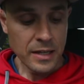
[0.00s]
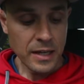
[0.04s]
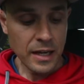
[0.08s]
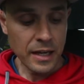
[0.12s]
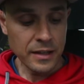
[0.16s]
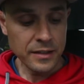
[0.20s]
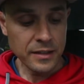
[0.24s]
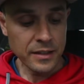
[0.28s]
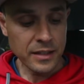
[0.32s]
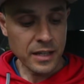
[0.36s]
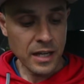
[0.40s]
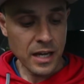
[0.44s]

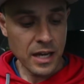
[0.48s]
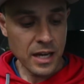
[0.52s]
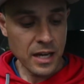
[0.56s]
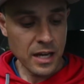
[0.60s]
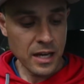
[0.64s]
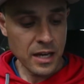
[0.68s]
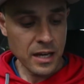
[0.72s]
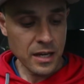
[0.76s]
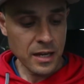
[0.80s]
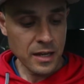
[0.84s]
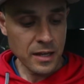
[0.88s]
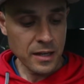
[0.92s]
And the
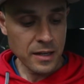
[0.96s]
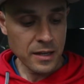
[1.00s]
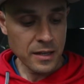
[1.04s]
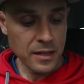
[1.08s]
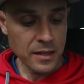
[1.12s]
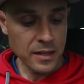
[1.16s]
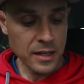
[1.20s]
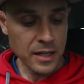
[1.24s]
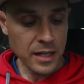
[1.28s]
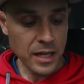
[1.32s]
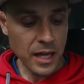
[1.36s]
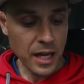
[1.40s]
car
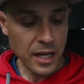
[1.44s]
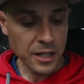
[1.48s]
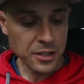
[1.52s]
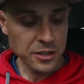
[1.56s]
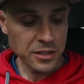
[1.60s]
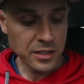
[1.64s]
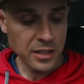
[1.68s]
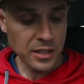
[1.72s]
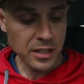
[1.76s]
actually